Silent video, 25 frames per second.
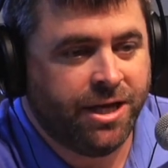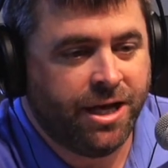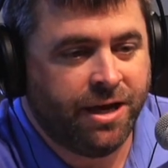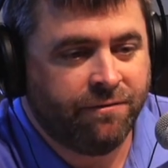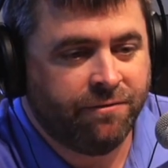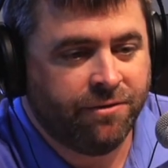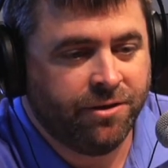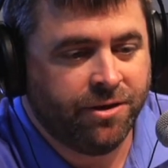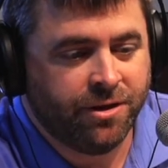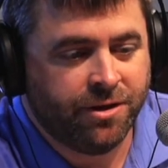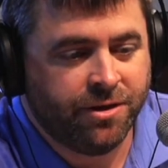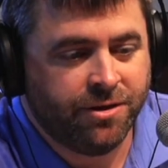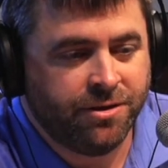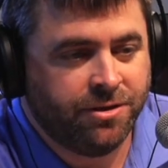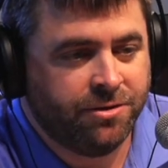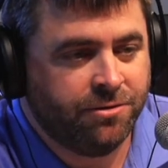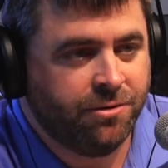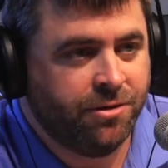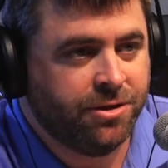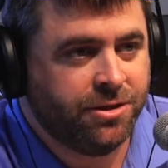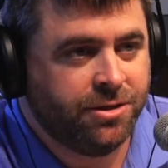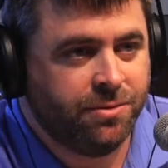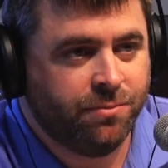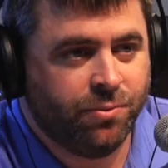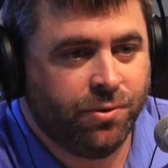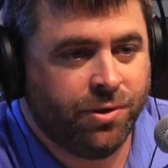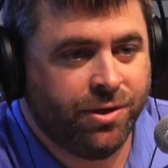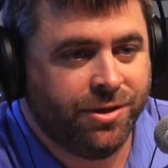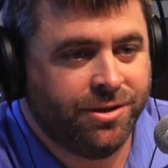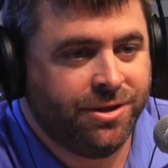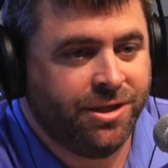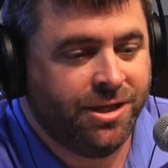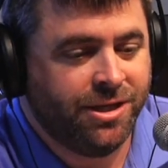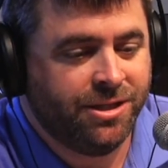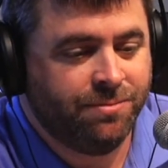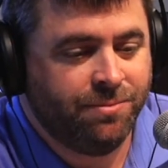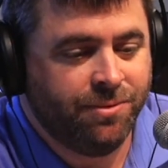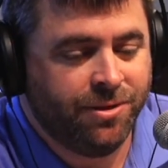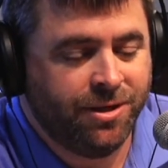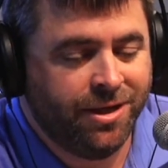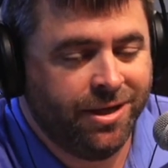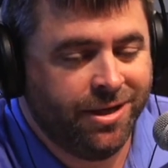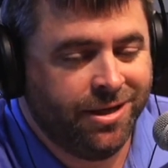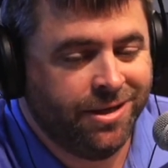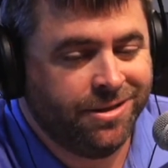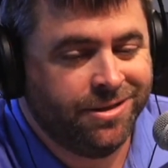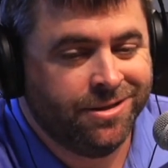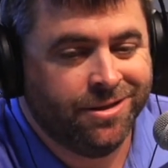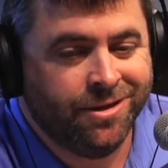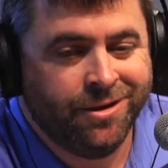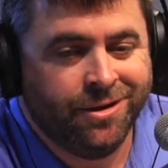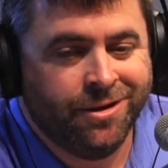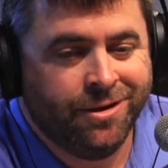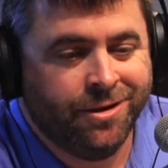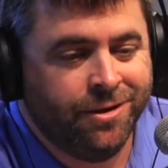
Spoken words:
after the construction process begins,